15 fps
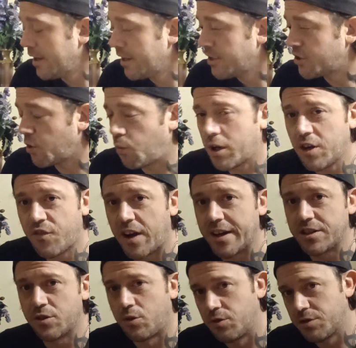So what if I
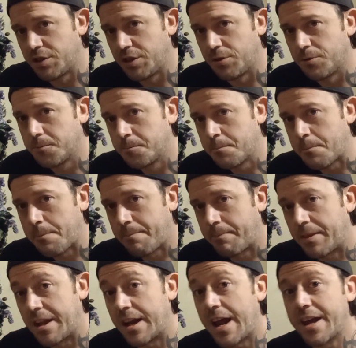told you
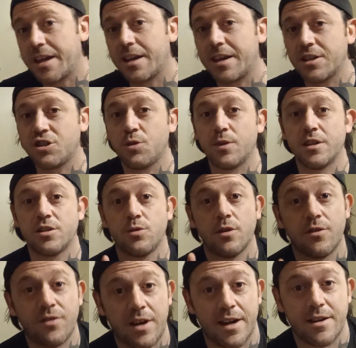that I could get you into a
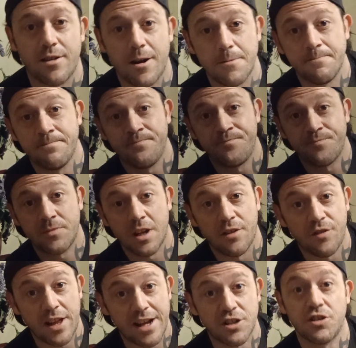firearm, a
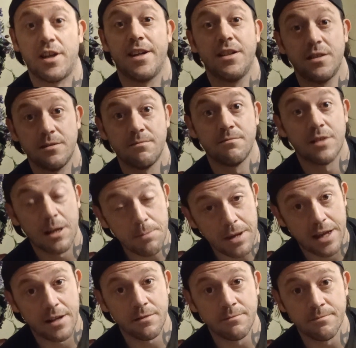flashlight, a
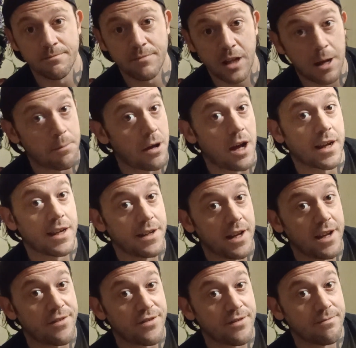pen, a pocket
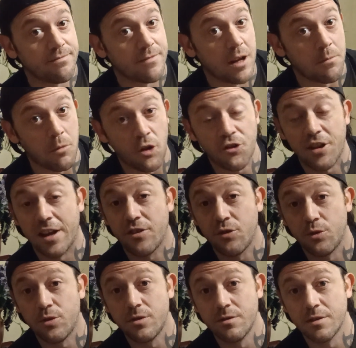knife, a
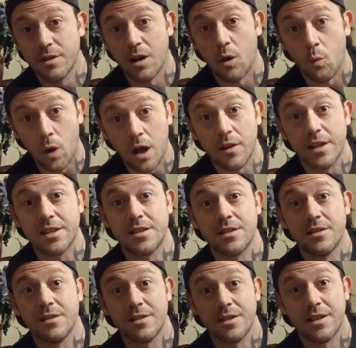multi-tool, a wallet,
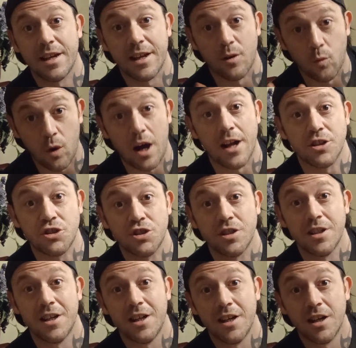and a watch
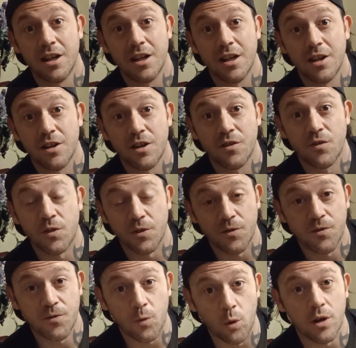for
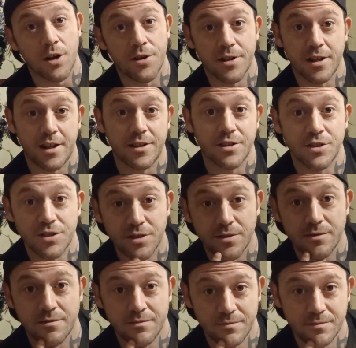$400?
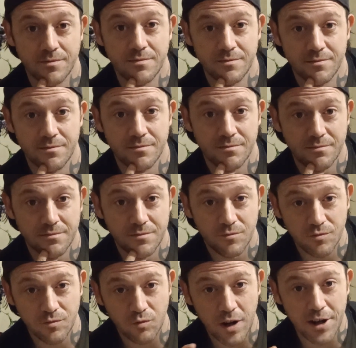
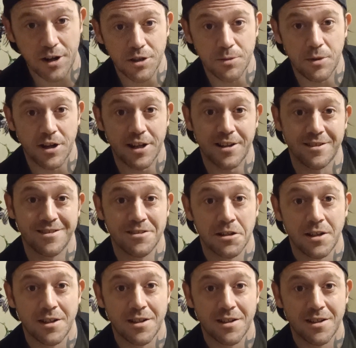Right the money.
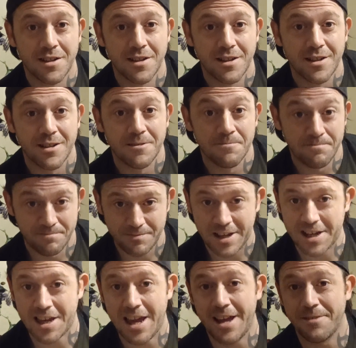I
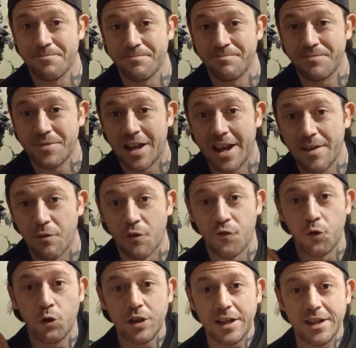can. I have a
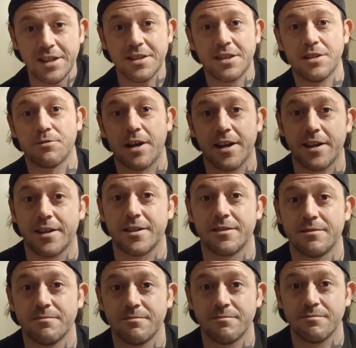full EDC right here
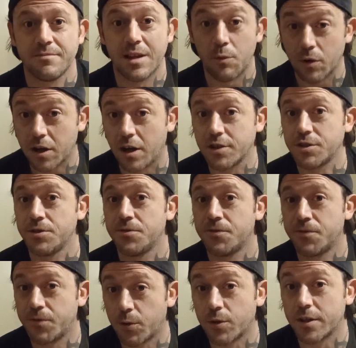that would cost you
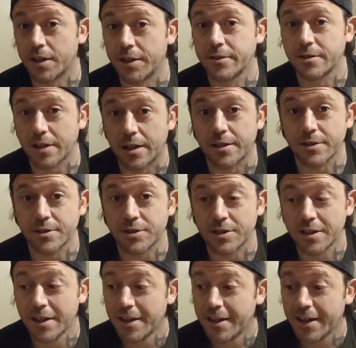$400,
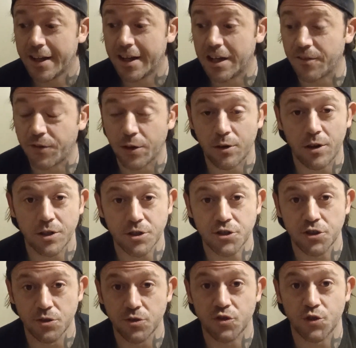and if you're on a
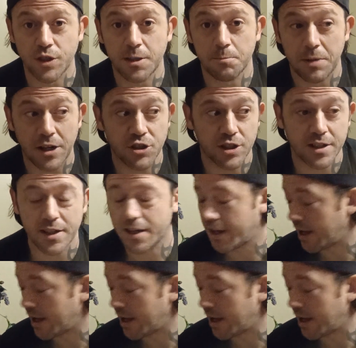shoestring budget,